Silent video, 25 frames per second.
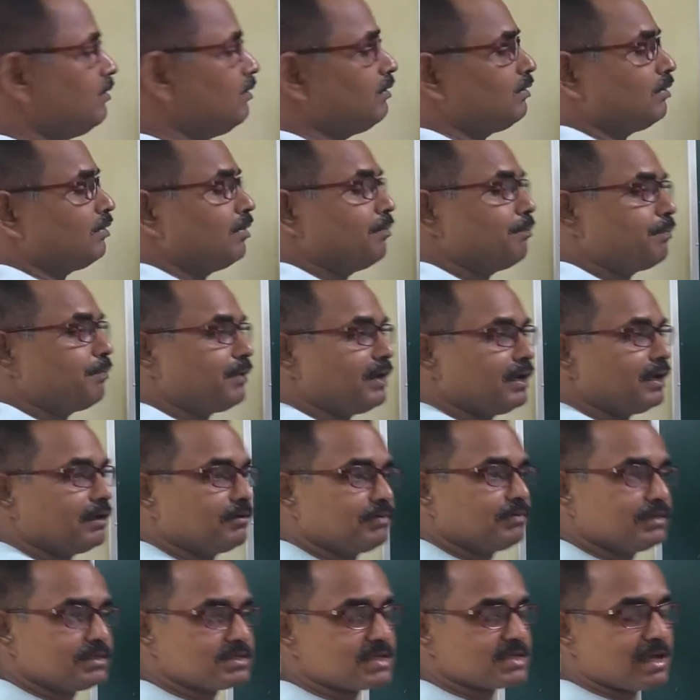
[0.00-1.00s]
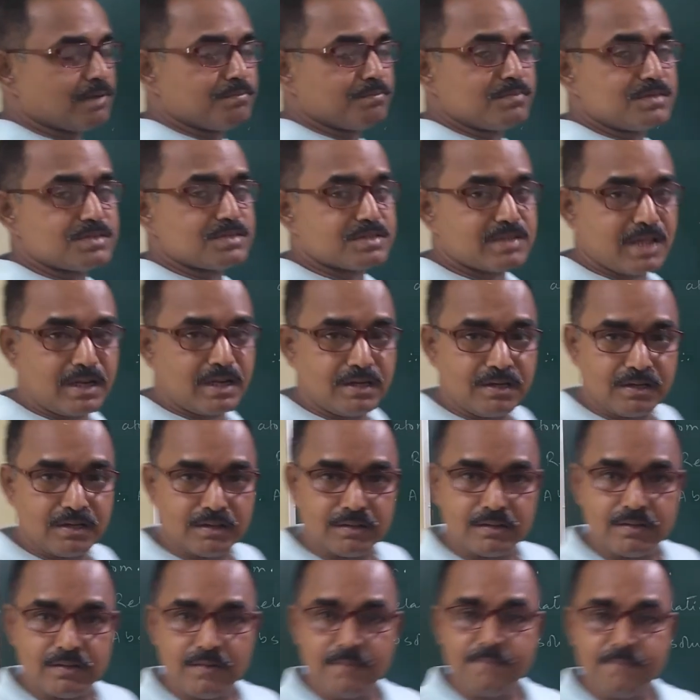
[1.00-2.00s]
compared with some standard.
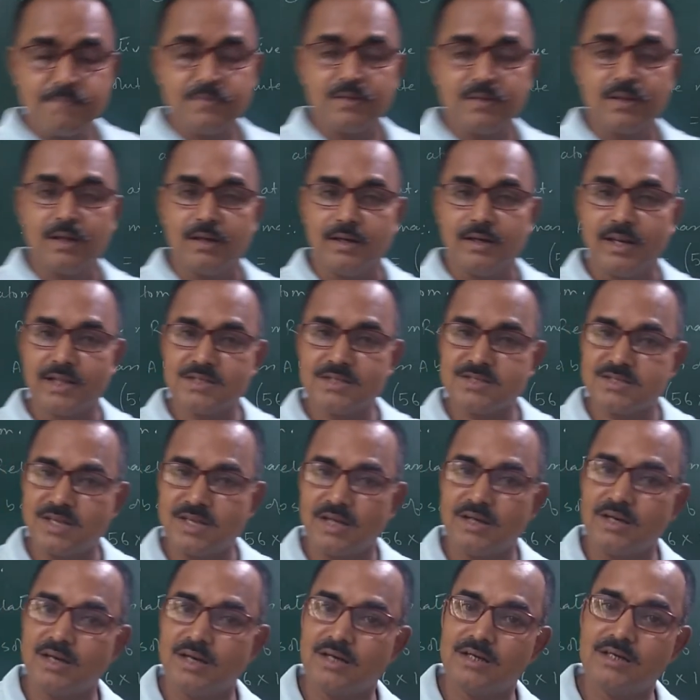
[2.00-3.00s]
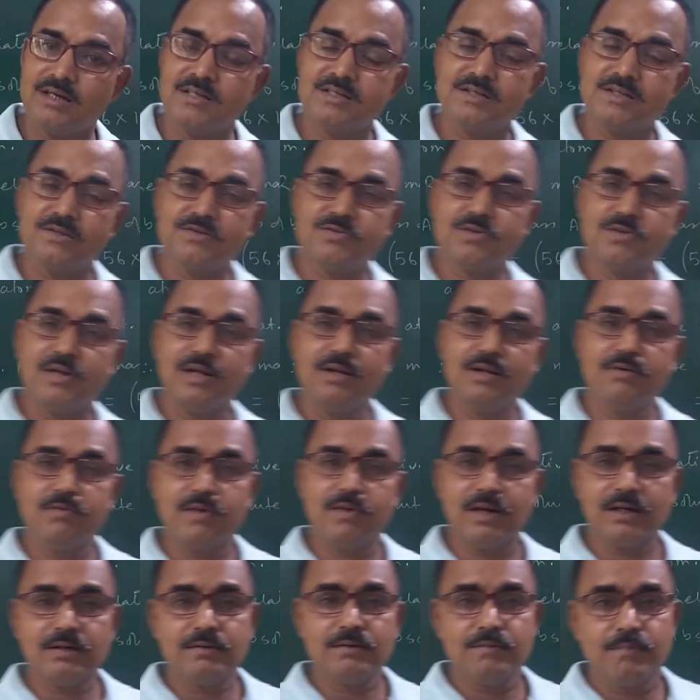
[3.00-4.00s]
That standard is usually
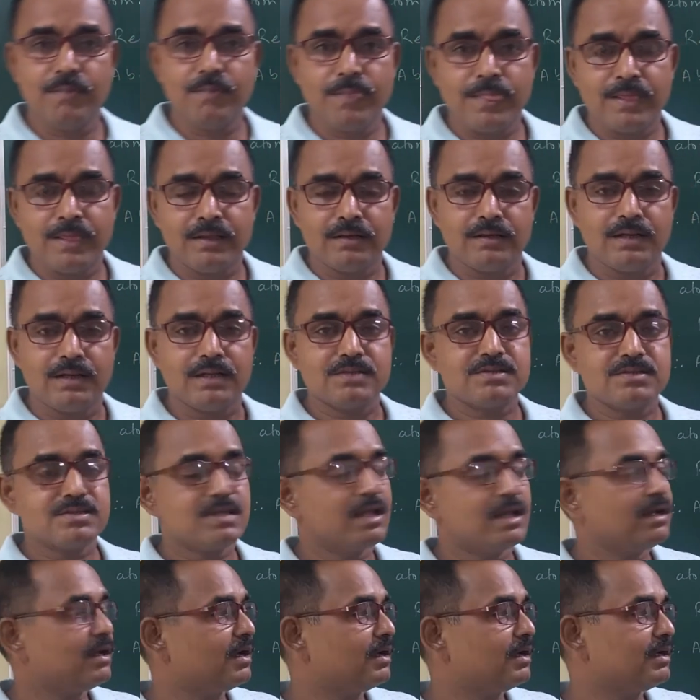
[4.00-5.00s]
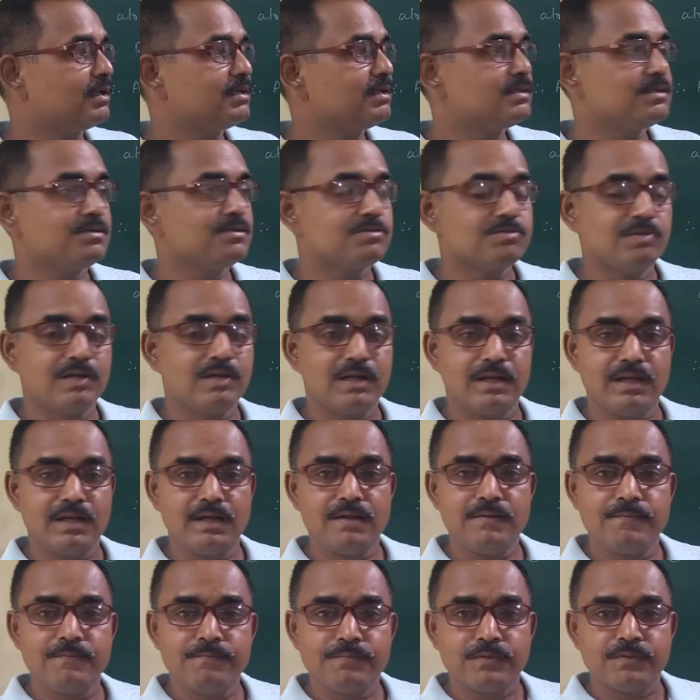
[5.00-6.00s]
what? That standard is
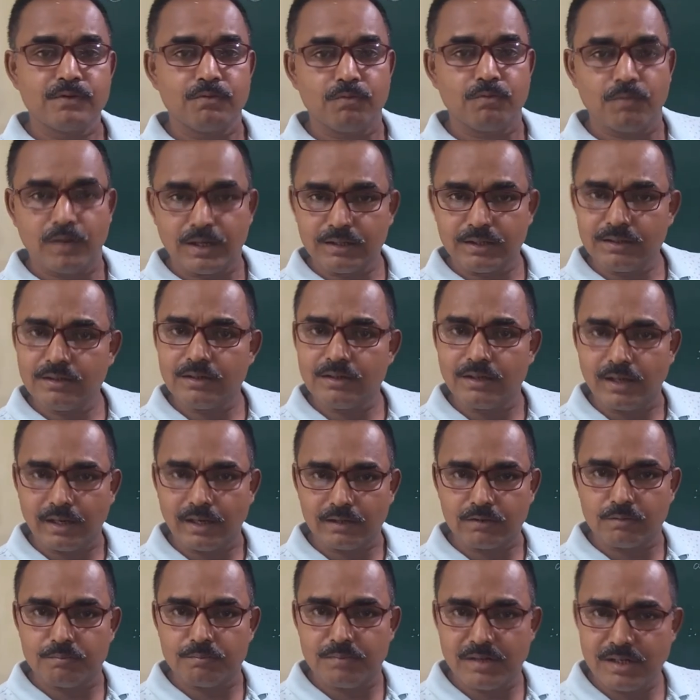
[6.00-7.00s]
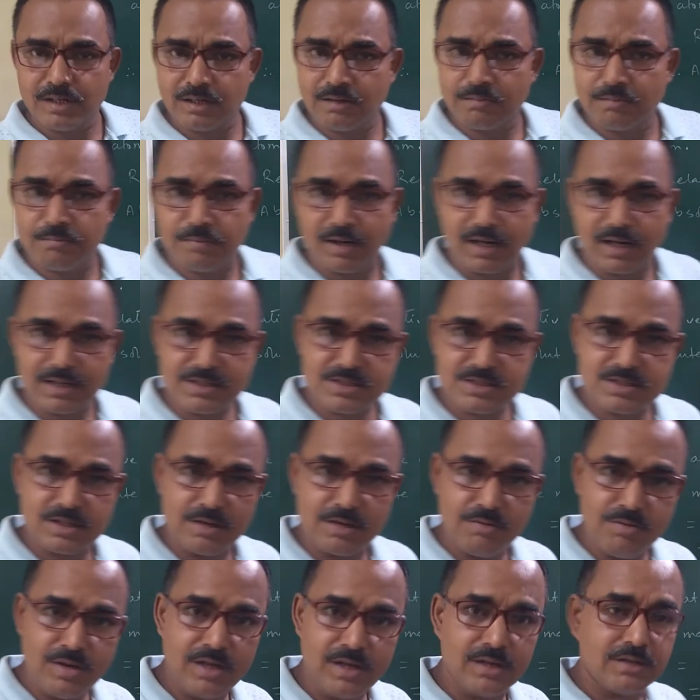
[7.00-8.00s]
usually 1 atomic mass
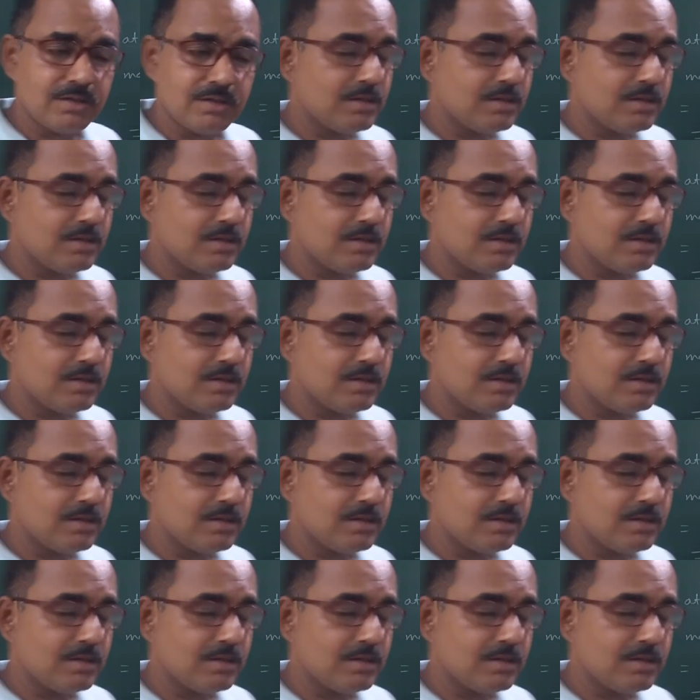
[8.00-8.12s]
unit.